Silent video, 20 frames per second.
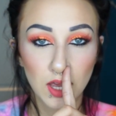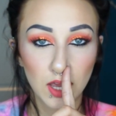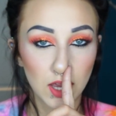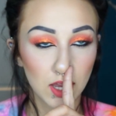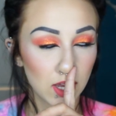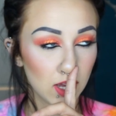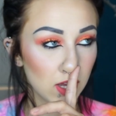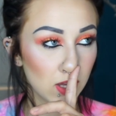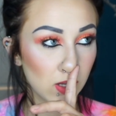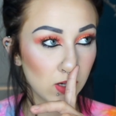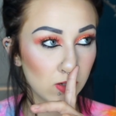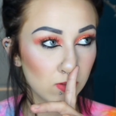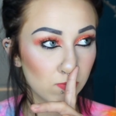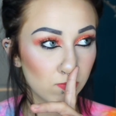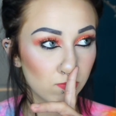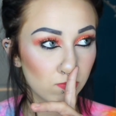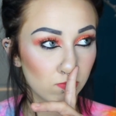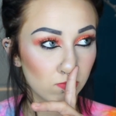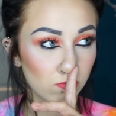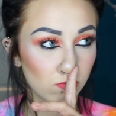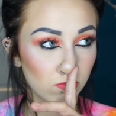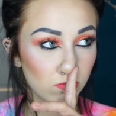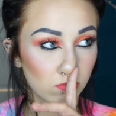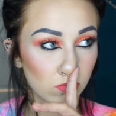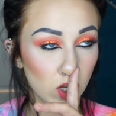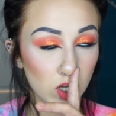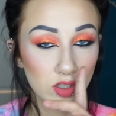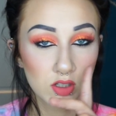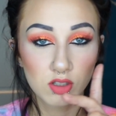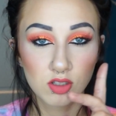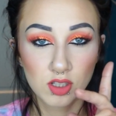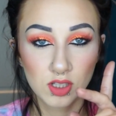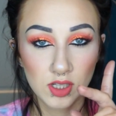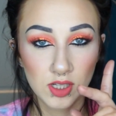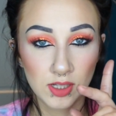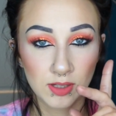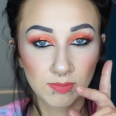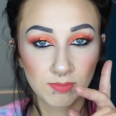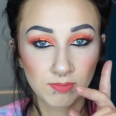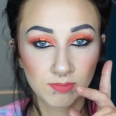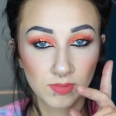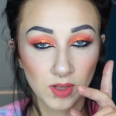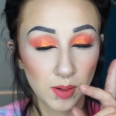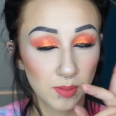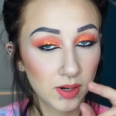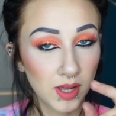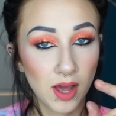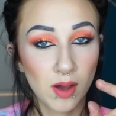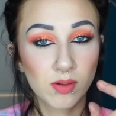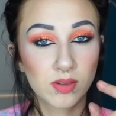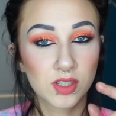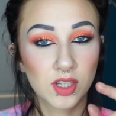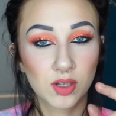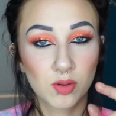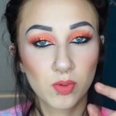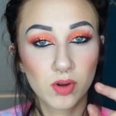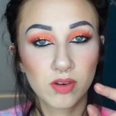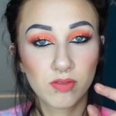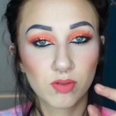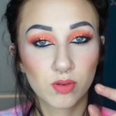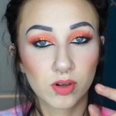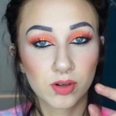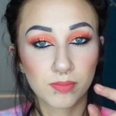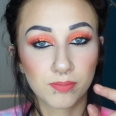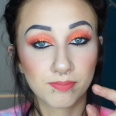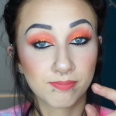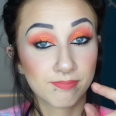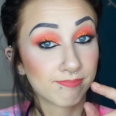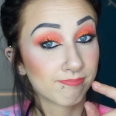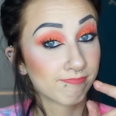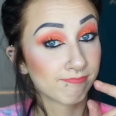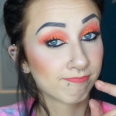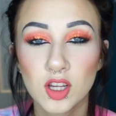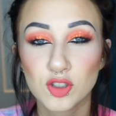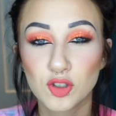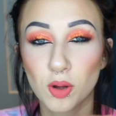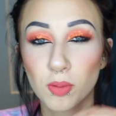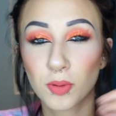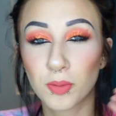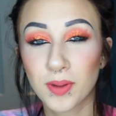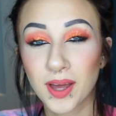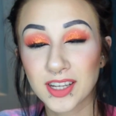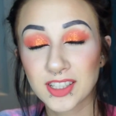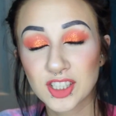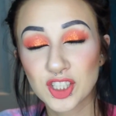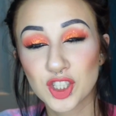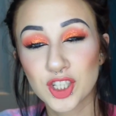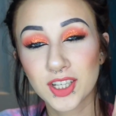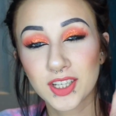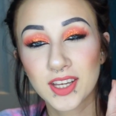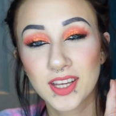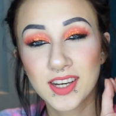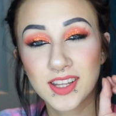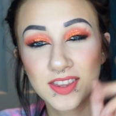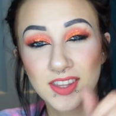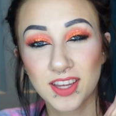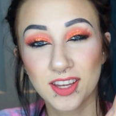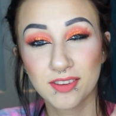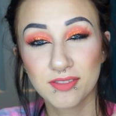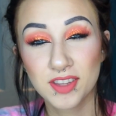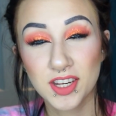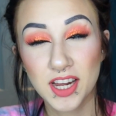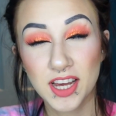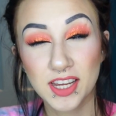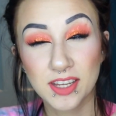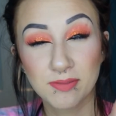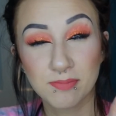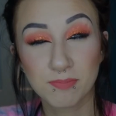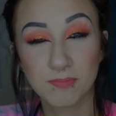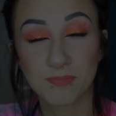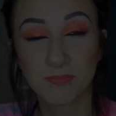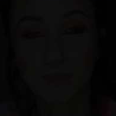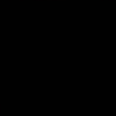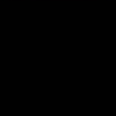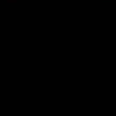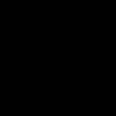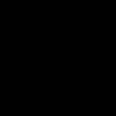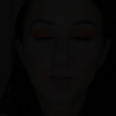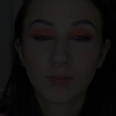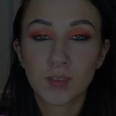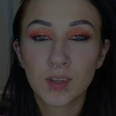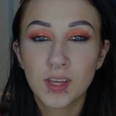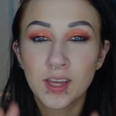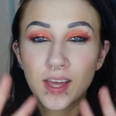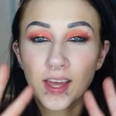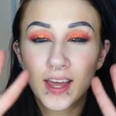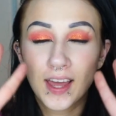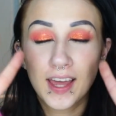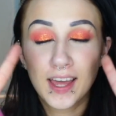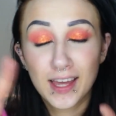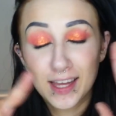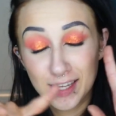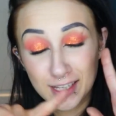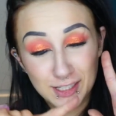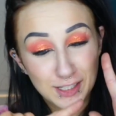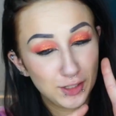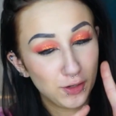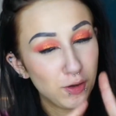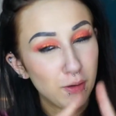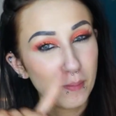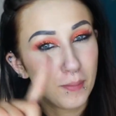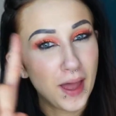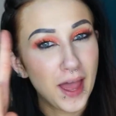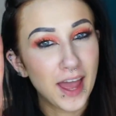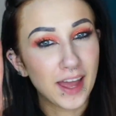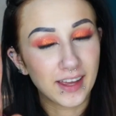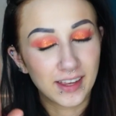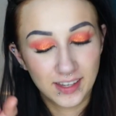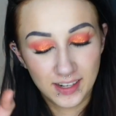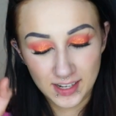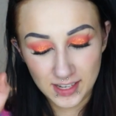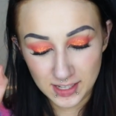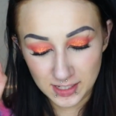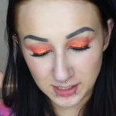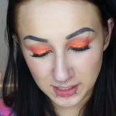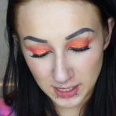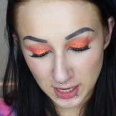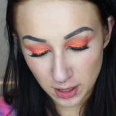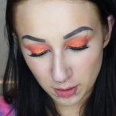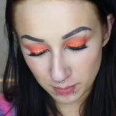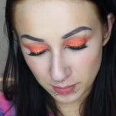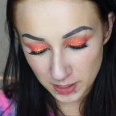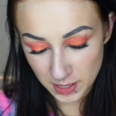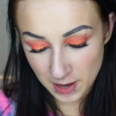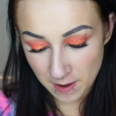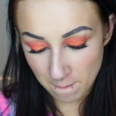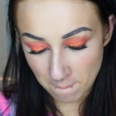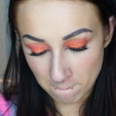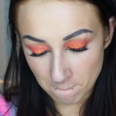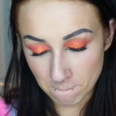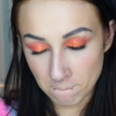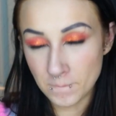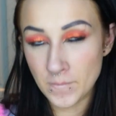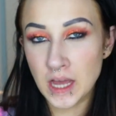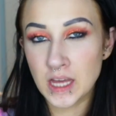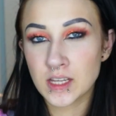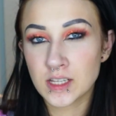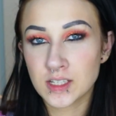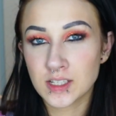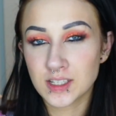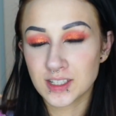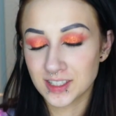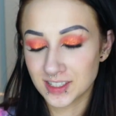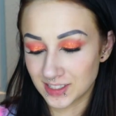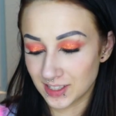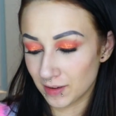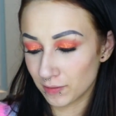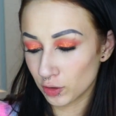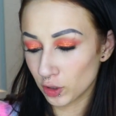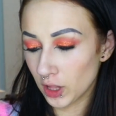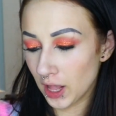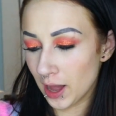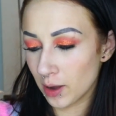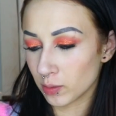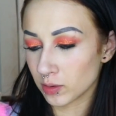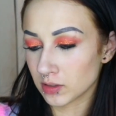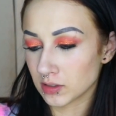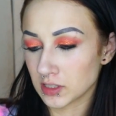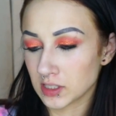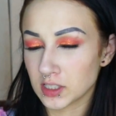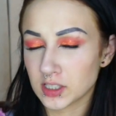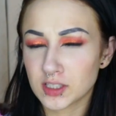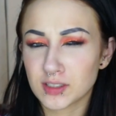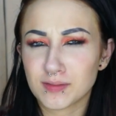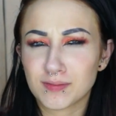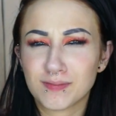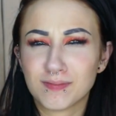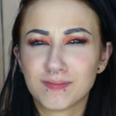and I'll just see how many hours I can wear it for. So I'll be back to check in at the end of the night. Hey, so I'm back, and it has now been several hours. It's